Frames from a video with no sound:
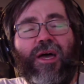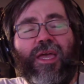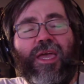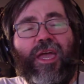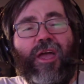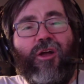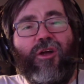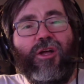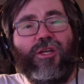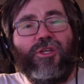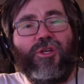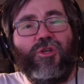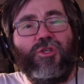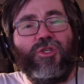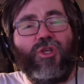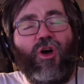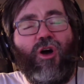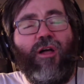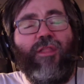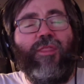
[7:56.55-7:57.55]

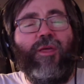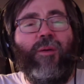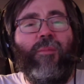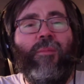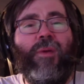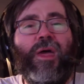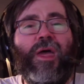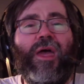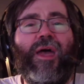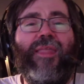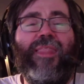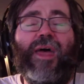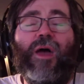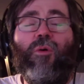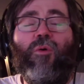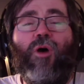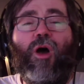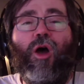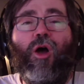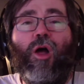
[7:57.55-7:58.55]
characters on them that
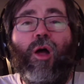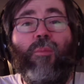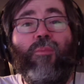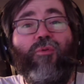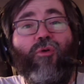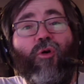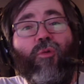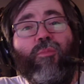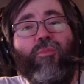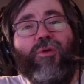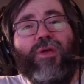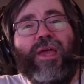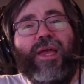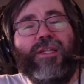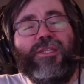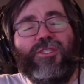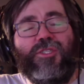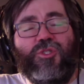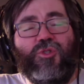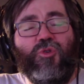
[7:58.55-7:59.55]
are
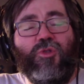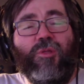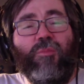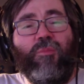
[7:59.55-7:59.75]
appropriate to the